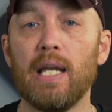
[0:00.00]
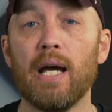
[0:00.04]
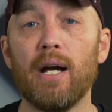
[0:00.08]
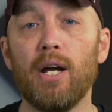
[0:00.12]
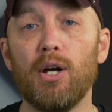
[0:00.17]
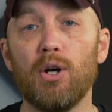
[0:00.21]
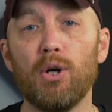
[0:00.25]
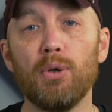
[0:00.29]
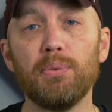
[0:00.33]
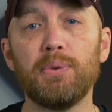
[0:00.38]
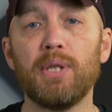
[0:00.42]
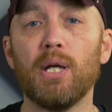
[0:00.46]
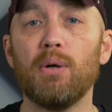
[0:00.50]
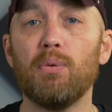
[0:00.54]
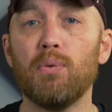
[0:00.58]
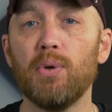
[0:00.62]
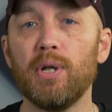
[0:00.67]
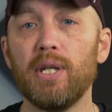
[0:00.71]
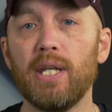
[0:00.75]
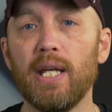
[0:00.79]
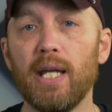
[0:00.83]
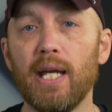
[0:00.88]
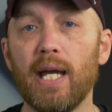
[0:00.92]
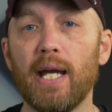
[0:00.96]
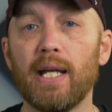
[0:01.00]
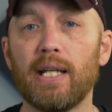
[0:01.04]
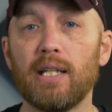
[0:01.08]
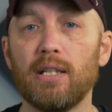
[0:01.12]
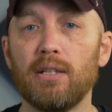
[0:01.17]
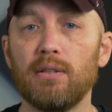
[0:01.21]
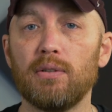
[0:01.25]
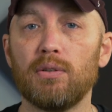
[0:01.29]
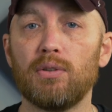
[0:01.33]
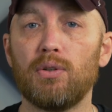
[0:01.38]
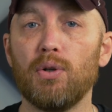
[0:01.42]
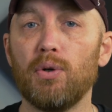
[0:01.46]
Now, I hope that one day I
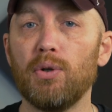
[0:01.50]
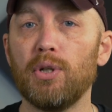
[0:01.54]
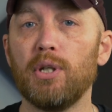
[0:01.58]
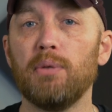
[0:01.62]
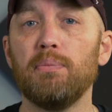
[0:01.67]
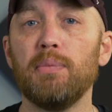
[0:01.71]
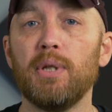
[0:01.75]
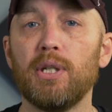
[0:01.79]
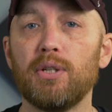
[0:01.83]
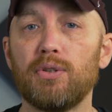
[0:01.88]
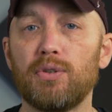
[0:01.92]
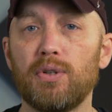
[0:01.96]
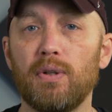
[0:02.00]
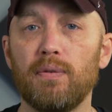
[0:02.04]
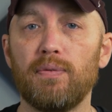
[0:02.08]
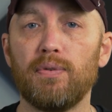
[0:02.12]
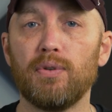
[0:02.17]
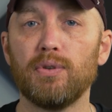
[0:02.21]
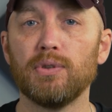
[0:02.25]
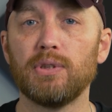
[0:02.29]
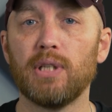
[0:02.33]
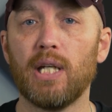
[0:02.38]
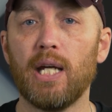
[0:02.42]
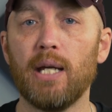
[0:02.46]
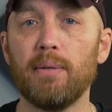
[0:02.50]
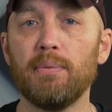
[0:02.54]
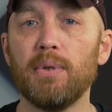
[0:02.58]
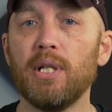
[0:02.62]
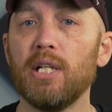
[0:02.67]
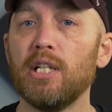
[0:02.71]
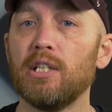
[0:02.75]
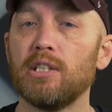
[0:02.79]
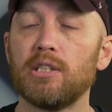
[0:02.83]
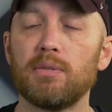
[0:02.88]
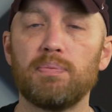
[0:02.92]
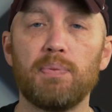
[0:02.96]
can go into ministry full-time,
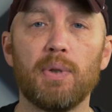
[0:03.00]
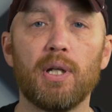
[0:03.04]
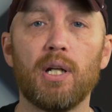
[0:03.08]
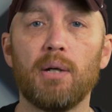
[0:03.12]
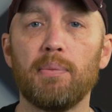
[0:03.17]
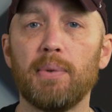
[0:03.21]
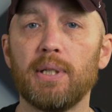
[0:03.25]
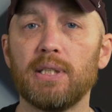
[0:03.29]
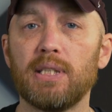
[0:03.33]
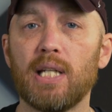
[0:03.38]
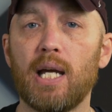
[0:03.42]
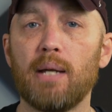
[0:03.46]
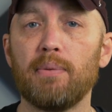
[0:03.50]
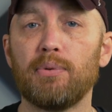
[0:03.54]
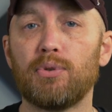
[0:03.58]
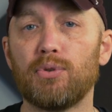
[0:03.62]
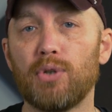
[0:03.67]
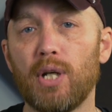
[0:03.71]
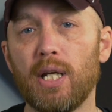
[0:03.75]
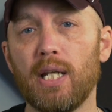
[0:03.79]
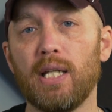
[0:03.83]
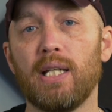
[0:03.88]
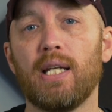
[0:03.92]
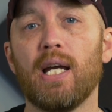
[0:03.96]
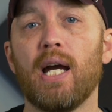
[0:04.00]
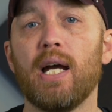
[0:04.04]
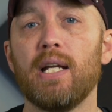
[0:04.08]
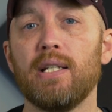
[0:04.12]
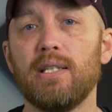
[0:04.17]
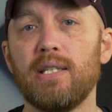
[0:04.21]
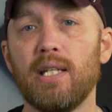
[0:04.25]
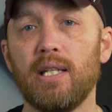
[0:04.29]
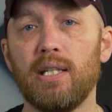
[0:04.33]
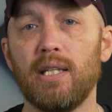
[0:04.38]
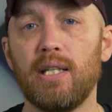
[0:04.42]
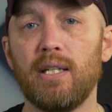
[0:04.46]
spend all my time creating
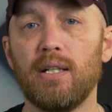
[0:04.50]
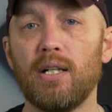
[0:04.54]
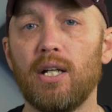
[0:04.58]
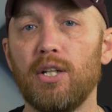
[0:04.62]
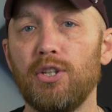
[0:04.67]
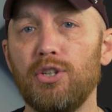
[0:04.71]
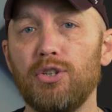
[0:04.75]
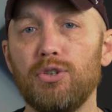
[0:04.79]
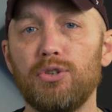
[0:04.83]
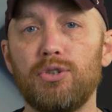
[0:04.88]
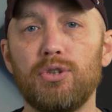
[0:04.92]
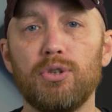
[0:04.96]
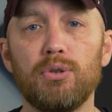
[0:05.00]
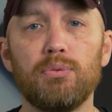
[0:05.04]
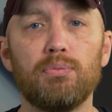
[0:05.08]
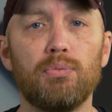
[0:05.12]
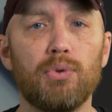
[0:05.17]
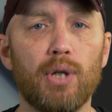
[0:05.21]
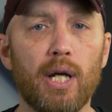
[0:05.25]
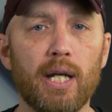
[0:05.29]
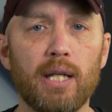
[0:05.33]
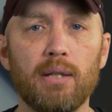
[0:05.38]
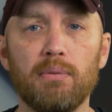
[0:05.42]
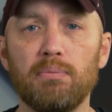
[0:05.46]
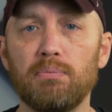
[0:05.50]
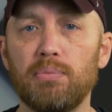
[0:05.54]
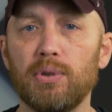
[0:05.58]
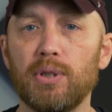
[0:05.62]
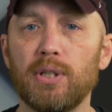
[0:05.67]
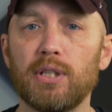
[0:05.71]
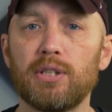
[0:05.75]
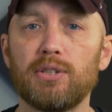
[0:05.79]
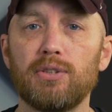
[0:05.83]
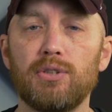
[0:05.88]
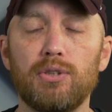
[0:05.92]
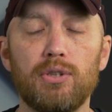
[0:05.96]
content here on YouTube, writing
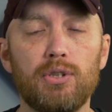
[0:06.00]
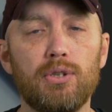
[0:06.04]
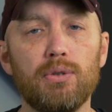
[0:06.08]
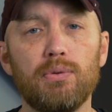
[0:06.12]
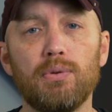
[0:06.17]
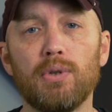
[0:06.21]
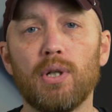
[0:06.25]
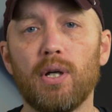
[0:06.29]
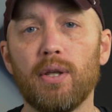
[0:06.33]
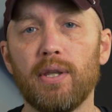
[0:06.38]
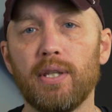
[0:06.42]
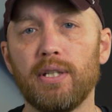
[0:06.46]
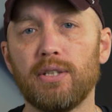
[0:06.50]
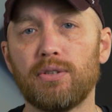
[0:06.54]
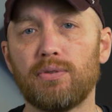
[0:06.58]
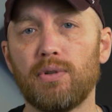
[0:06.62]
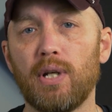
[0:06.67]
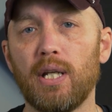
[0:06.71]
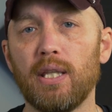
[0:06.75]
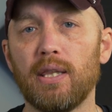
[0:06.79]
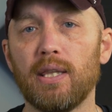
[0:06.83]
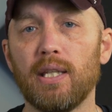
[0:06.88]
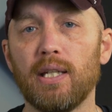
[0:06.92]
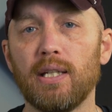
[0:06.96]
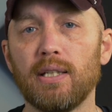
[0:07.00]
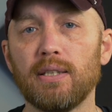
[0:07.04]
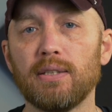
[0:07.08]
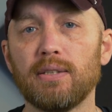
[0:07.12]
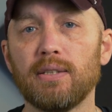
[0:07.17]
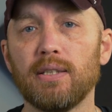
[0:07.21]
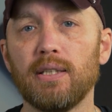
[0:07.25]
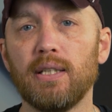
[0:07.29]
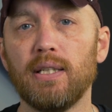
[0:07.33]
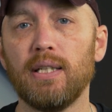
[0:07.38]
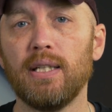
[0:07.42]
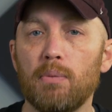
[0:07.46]
books, doing all these great
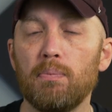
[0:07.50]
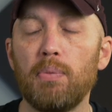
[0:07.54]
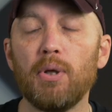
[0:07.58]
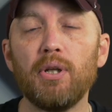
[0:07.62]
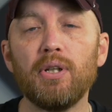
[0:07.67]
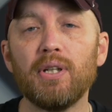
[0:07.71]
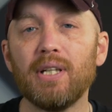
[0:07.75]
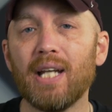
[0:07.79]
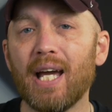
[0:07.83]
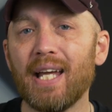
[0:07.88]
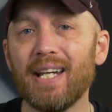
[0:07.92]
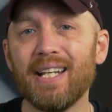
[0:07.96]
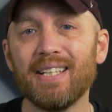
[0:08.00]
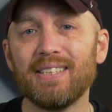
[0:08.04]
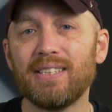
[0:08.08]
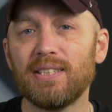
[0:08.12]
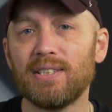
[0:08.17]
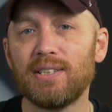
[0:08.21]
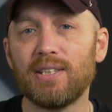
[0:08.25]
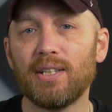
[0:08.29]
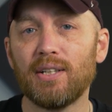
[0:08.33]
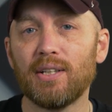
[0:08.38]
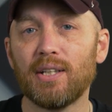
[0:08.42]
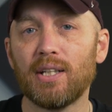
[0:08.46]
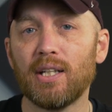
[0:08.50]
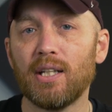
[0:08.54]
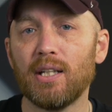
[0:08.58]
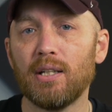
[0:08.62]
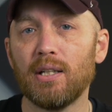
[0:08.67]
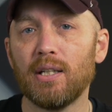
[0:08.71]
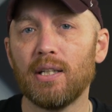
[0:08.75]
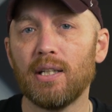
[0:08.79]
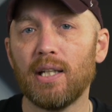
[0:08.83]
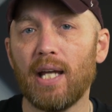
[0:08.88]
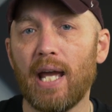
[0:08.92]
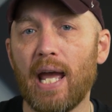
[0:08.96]
things. But you're not necessarily going
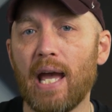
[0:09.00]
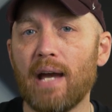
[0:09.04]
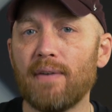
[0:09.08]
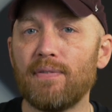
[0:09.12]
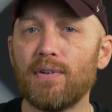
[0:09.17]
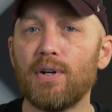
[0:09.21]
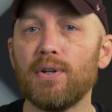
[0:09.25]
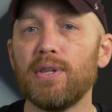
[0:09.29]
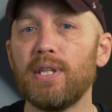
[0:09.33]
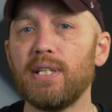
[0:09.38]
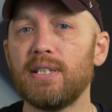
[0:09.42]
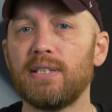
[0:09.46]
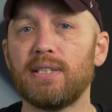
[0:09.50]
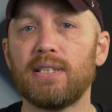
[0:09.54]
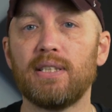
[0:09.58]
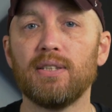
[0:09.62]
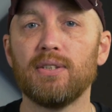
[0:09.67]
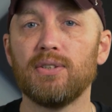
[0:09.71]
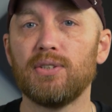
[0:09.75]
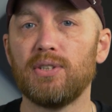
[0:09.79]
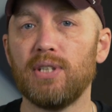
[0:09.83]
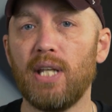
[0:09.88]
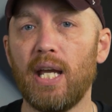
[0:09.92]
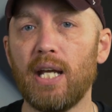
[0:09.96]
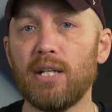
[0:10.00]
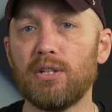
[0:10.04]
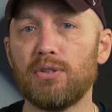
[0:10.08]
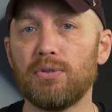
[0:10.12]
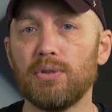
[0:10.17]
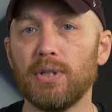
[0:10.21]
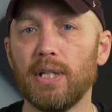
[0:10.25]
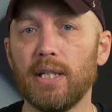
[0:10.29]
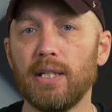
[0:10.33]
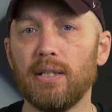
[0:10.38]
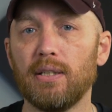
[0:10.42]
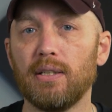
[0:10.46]
to have all these skills
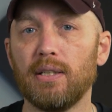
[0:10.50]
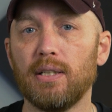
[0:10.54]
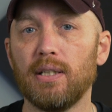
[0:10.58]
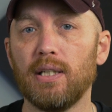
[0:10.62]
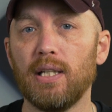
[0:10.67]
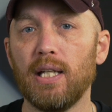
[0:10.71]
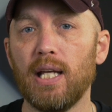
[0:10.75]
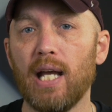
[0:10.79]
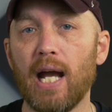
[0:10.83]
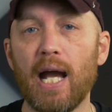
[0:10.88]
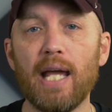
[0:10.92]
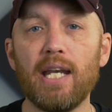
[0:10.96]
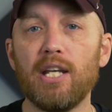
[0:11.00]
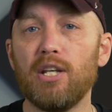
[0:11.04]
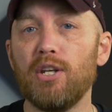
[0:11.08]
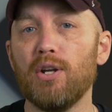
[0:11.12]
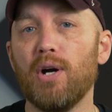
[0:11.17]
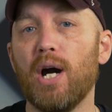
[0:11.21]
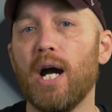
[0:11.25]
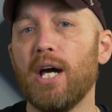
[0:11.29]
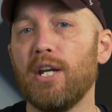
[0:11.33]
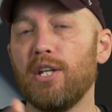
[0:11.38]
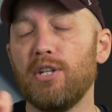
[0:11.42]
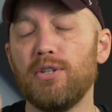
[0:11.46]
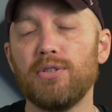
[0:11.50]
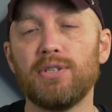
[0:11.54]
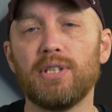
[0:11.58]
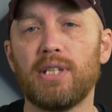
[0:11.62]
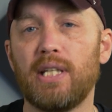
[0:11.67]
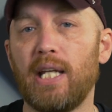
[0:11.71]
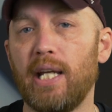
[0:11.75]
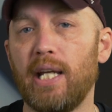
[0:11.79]
naturally. I didn't know how to use a